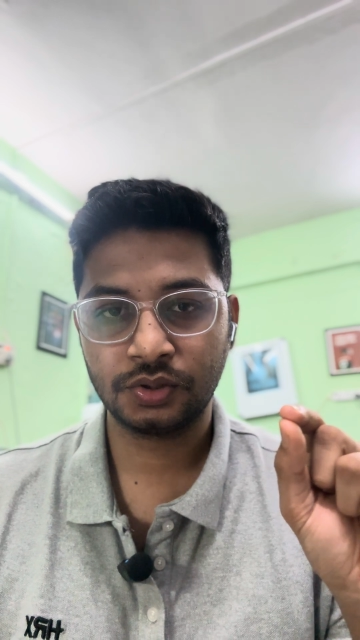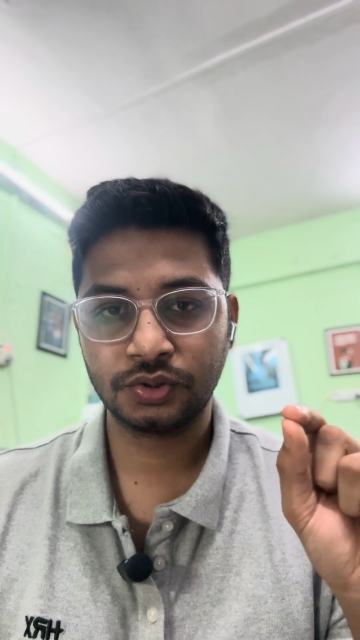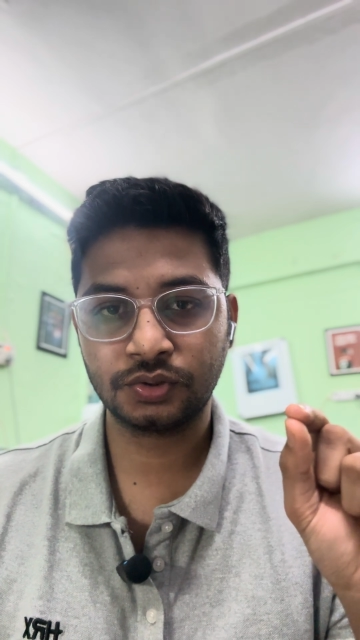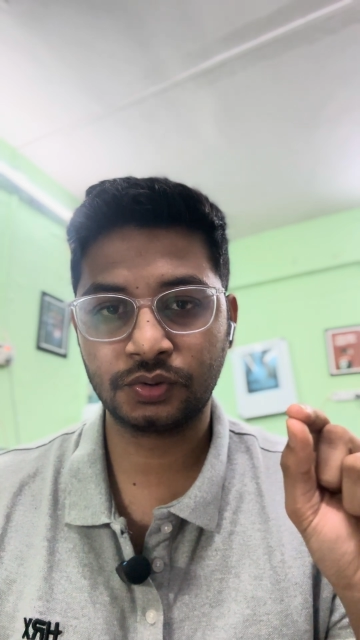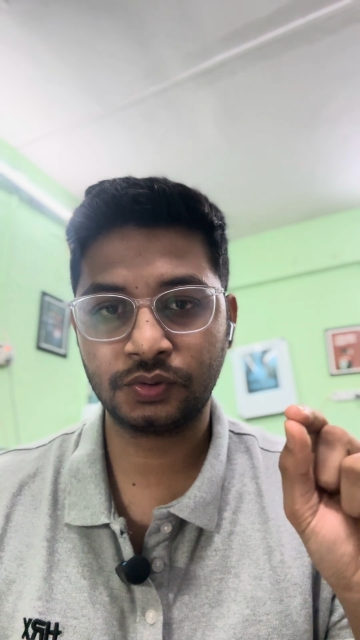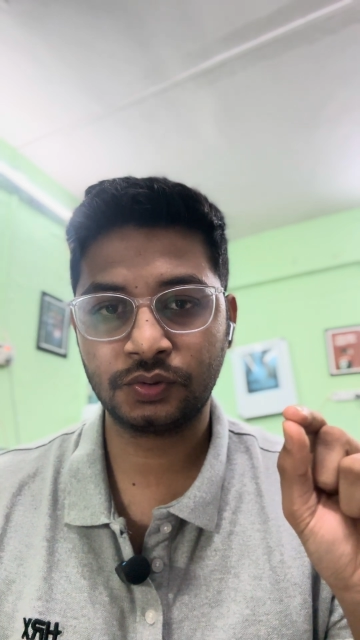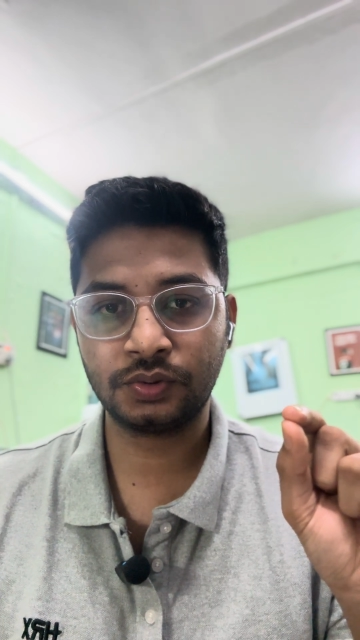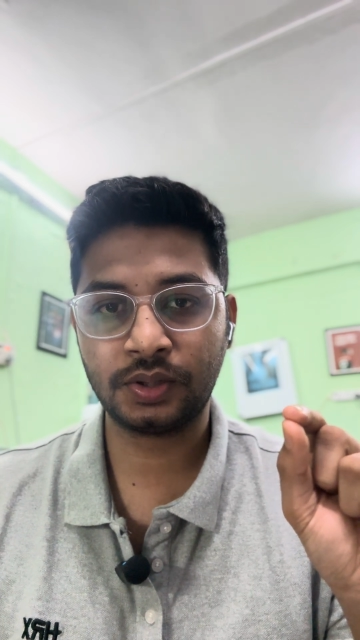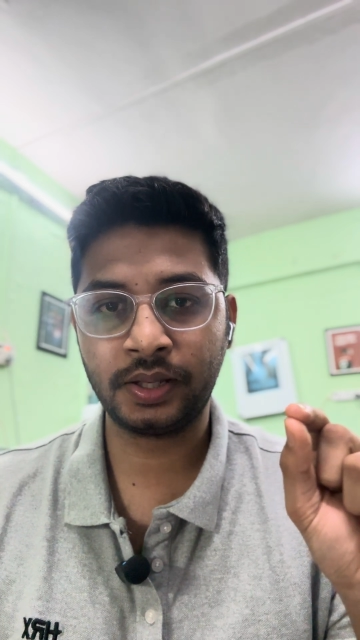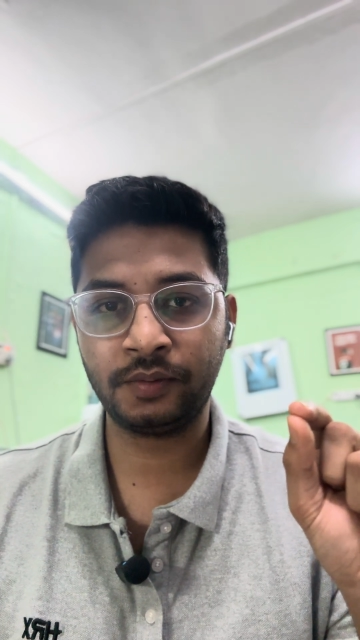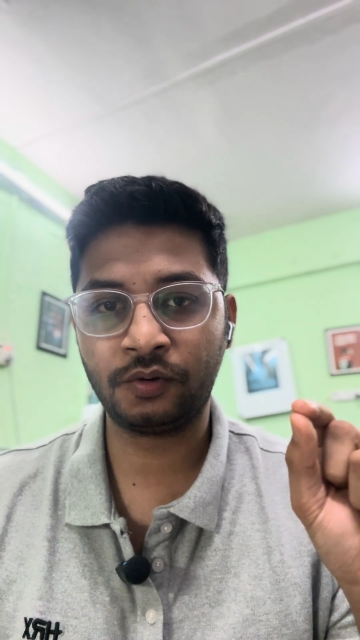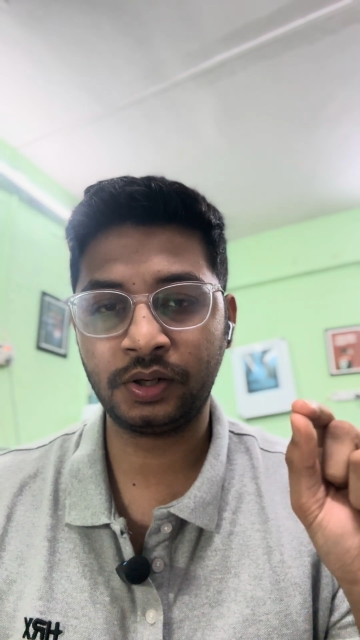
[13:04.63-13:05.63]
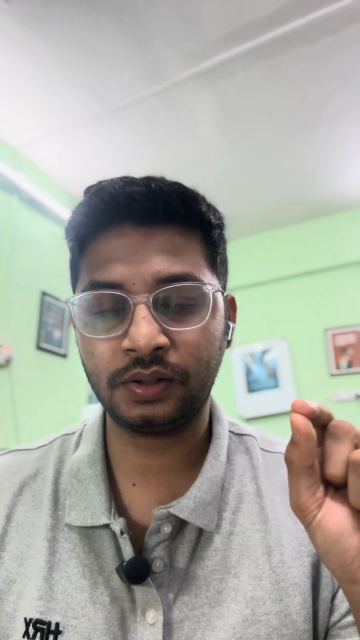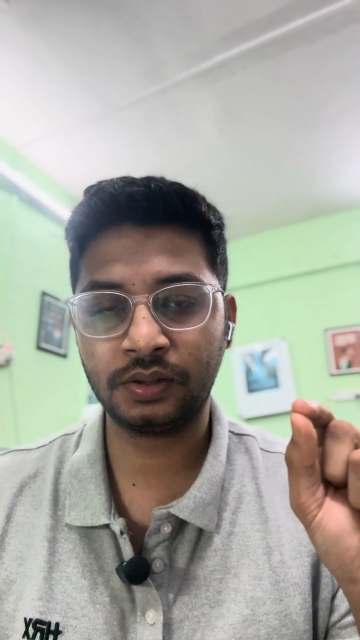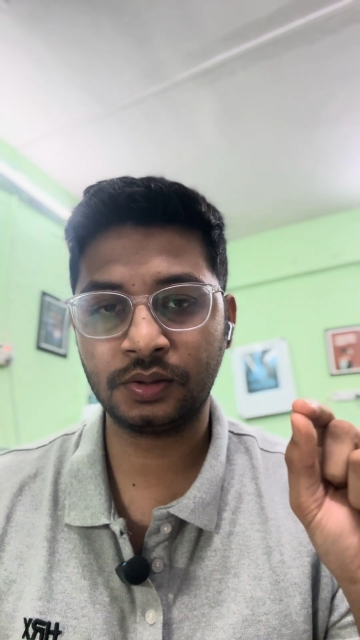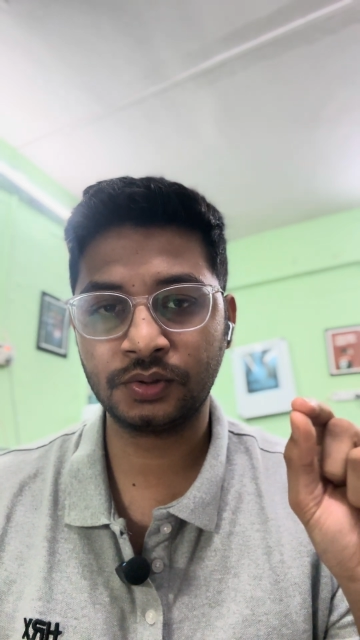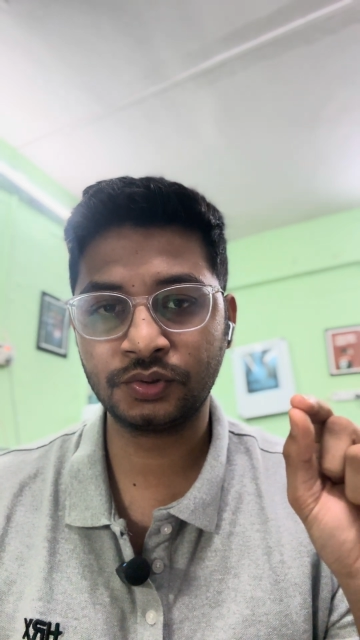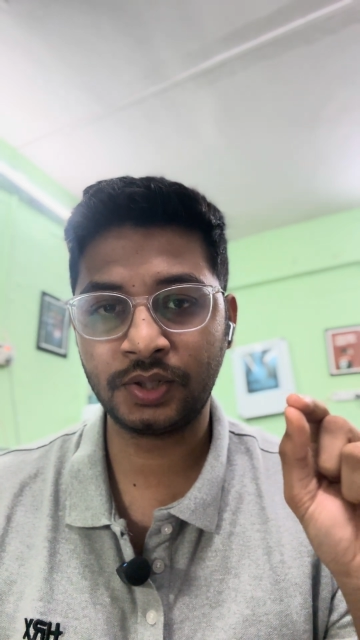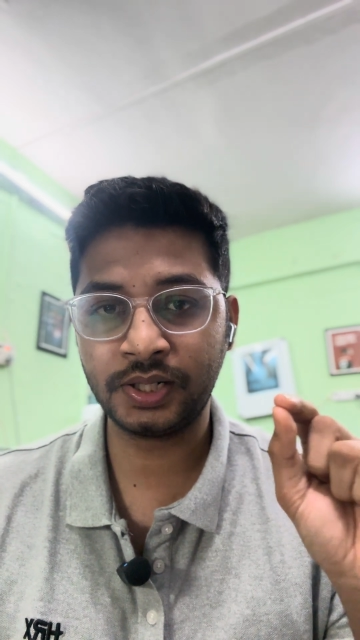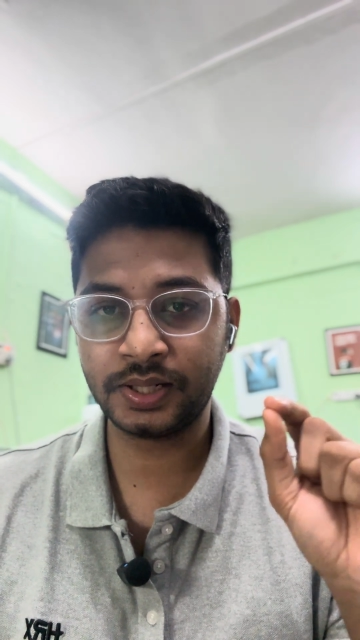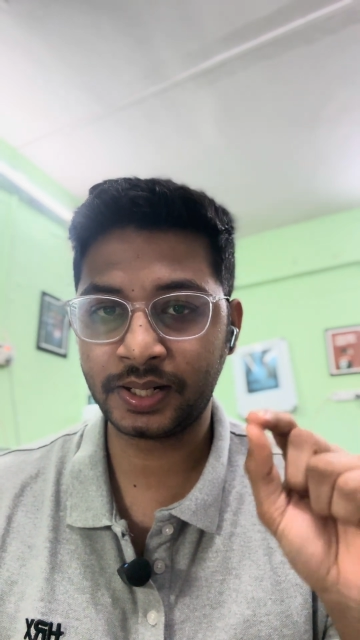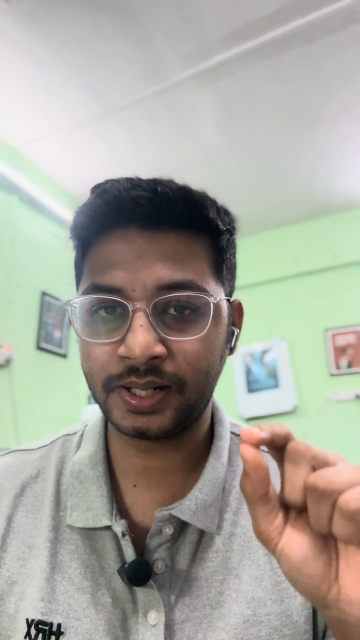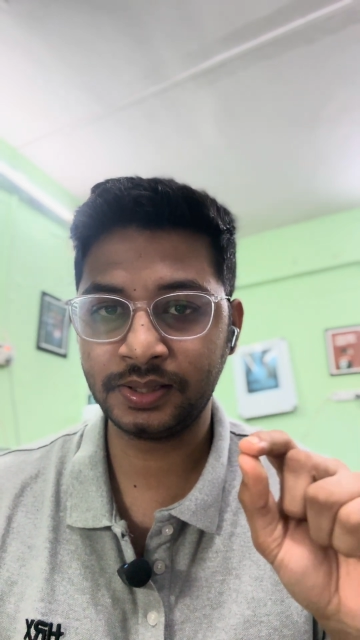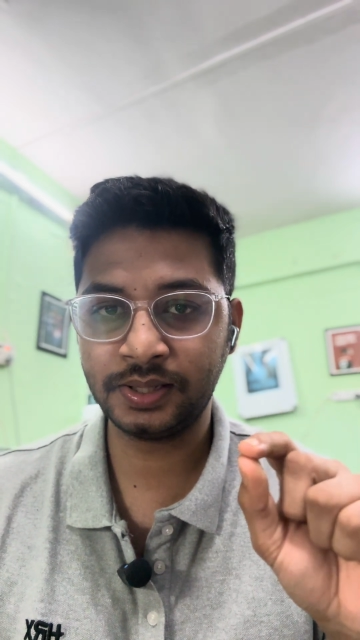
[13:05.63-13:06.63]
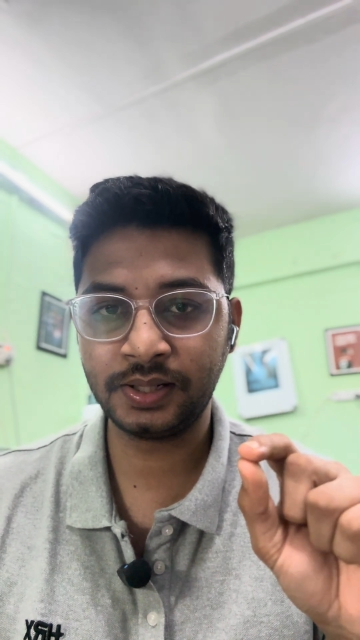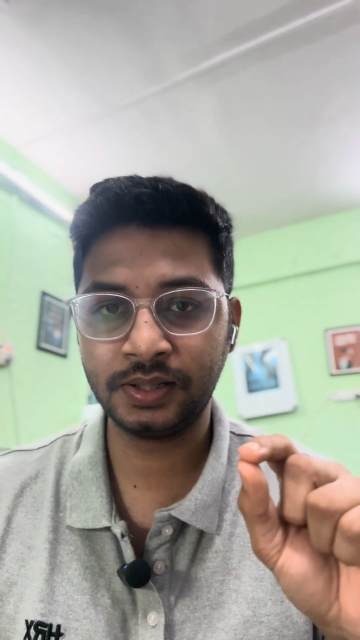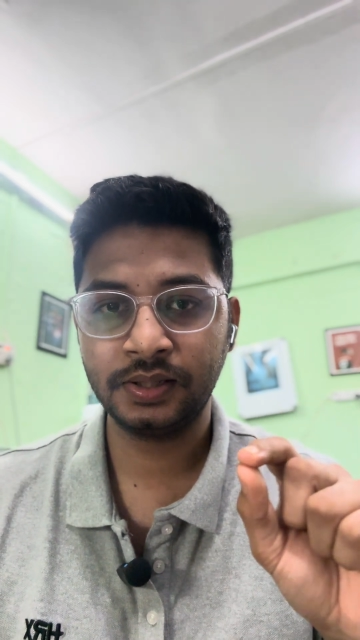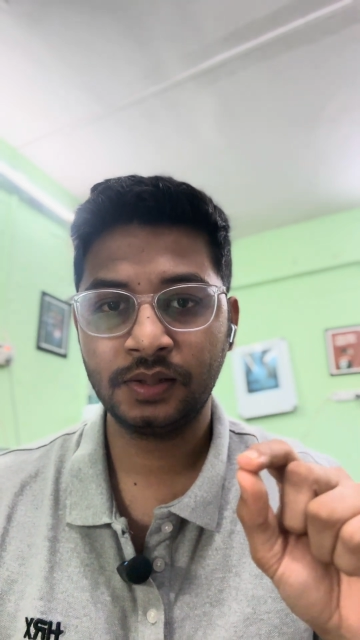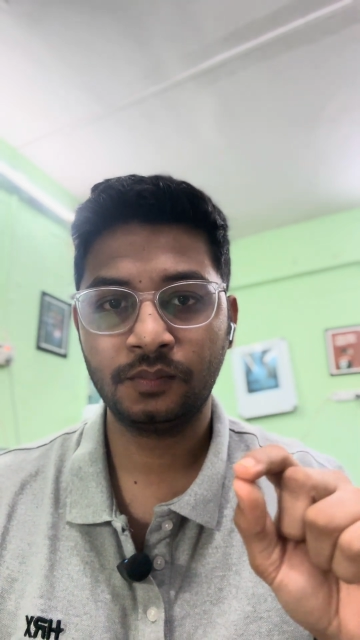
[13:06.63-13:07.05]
So I tried that